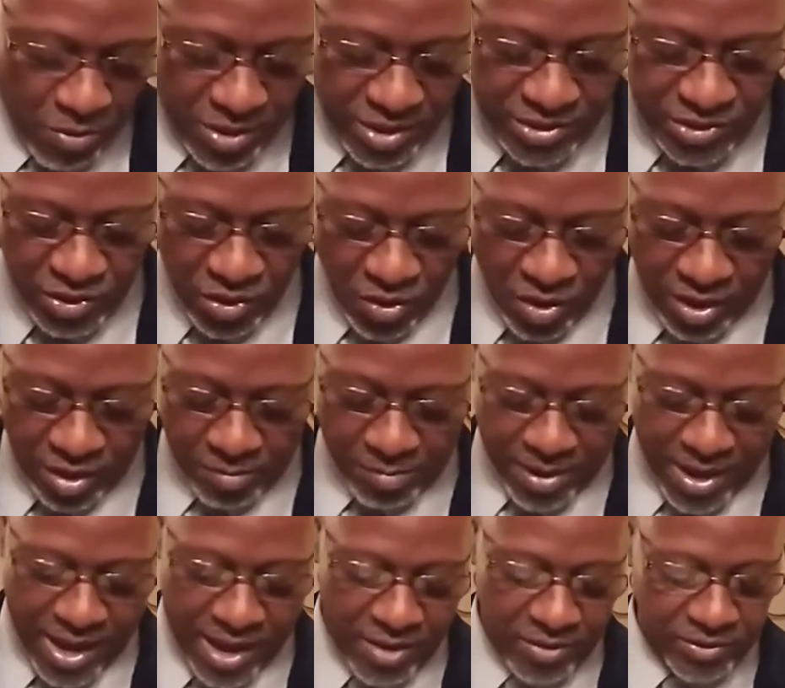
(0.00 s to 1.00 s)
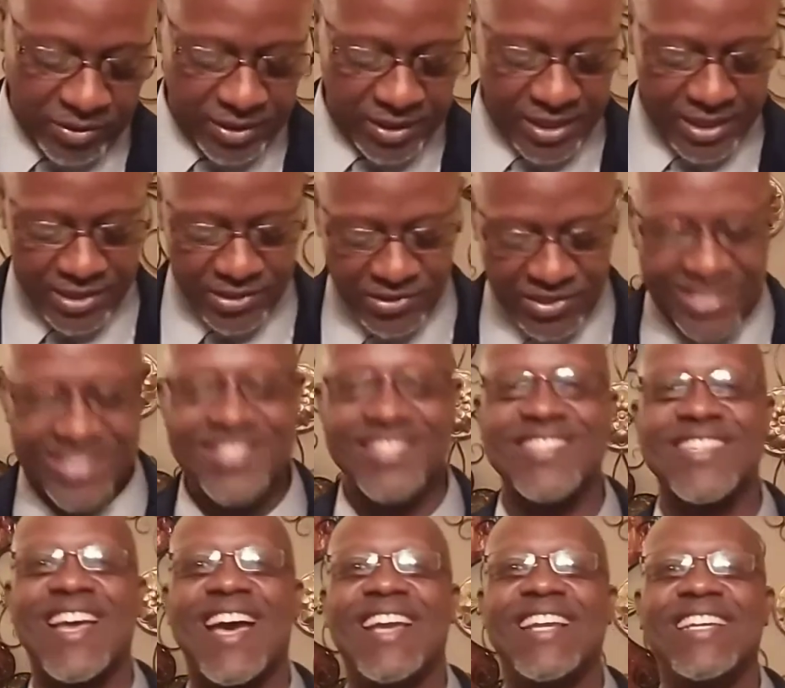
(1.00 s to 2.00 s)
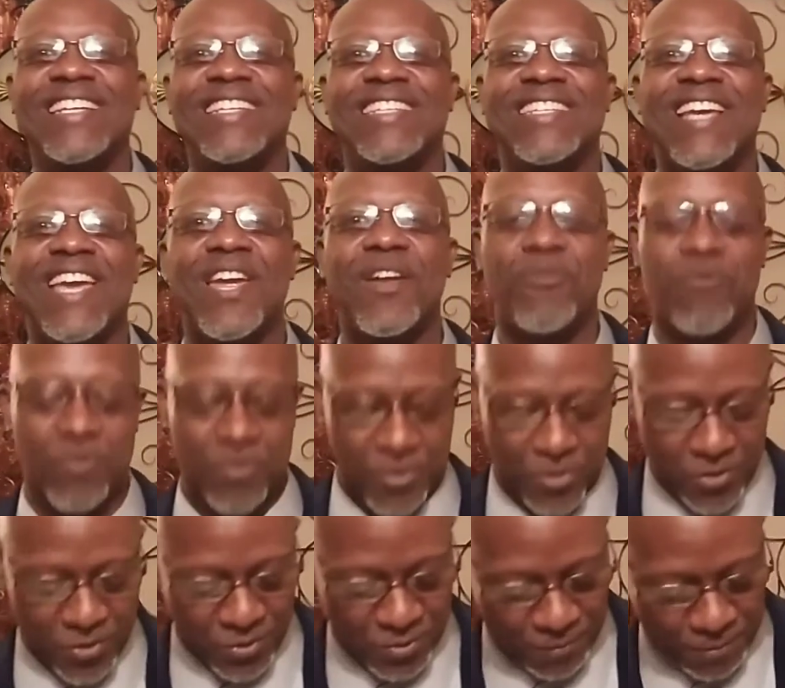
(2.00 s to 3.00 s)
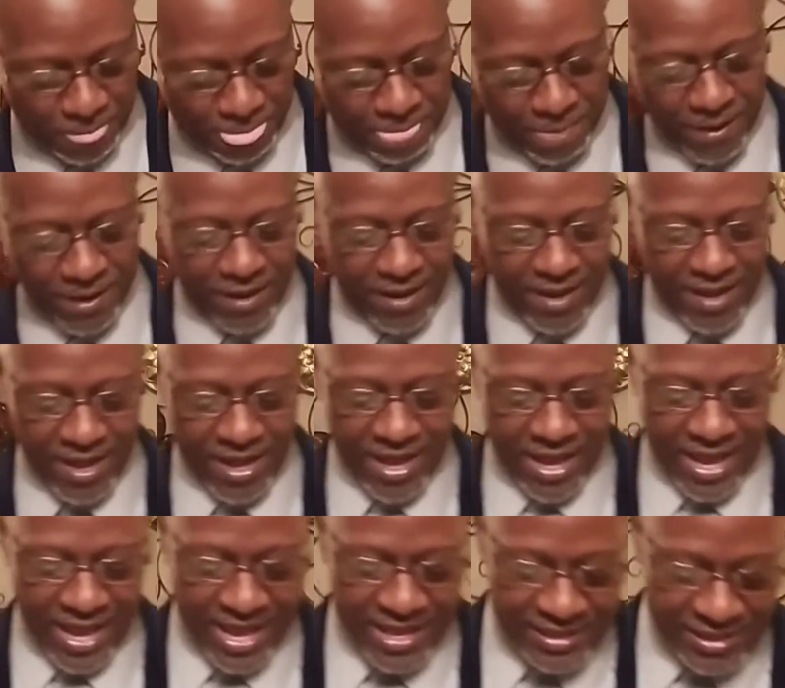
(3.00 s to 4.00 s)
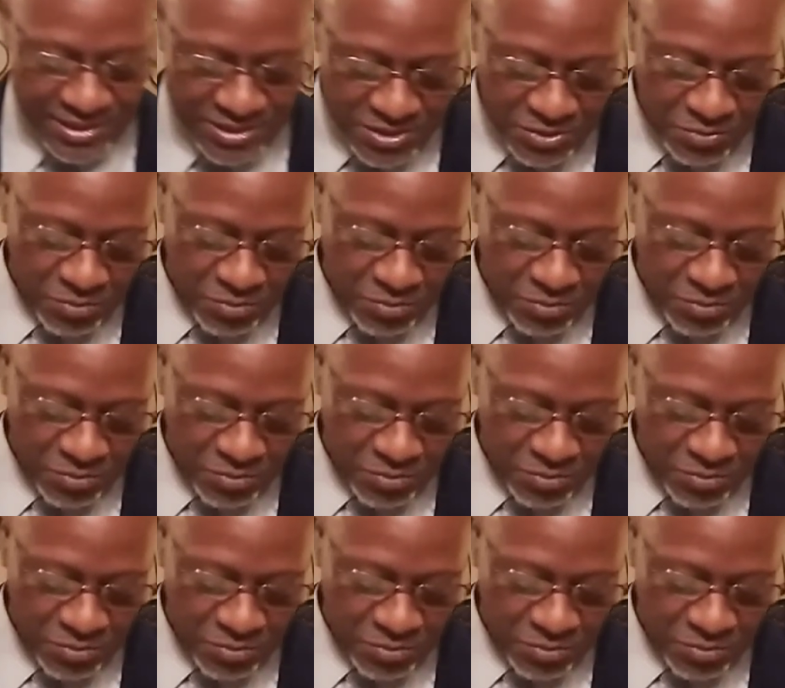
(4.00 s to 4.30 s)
to talk about is his 90-day rule. And this is